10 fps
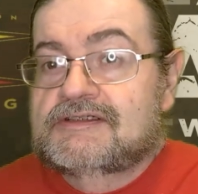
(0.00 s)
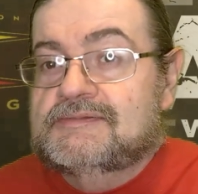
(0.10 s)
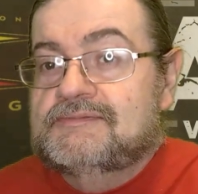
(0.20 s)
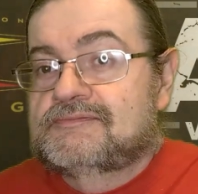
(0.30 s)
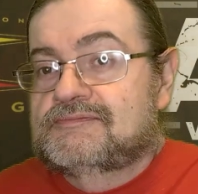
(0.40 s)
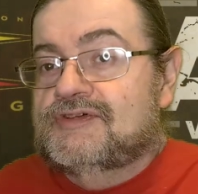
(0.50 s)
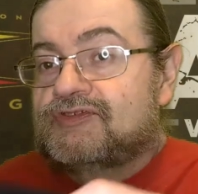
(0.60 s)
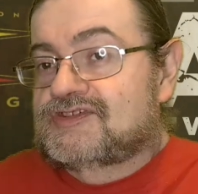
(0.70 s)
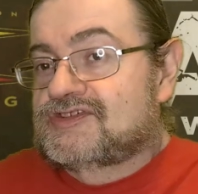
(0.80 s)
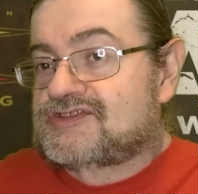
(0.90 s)
Um,
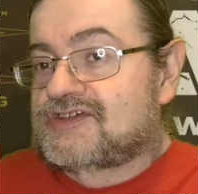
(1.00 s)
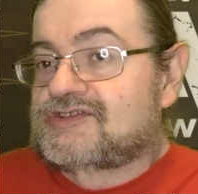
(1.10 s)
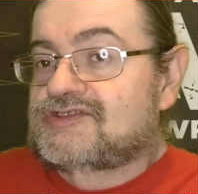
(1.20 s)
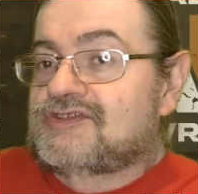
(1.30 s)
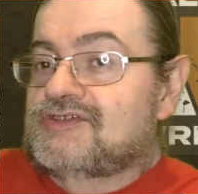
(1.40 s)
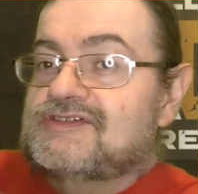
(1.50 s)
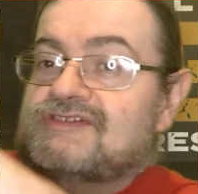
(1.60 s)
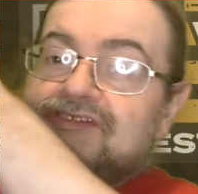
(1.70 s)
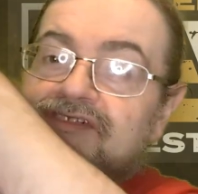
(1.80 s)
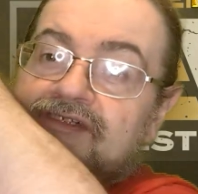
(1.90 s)
move to the side so you can
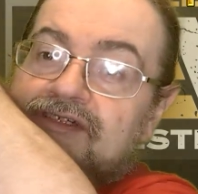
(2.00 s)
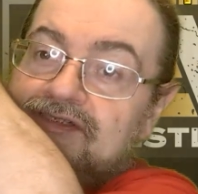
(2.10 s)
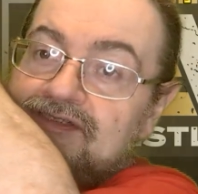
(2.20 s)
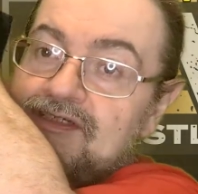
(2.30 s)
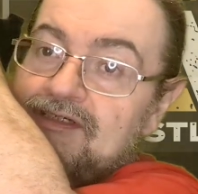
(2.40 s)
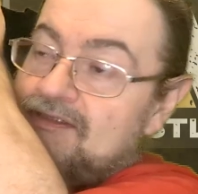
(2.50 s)
see it.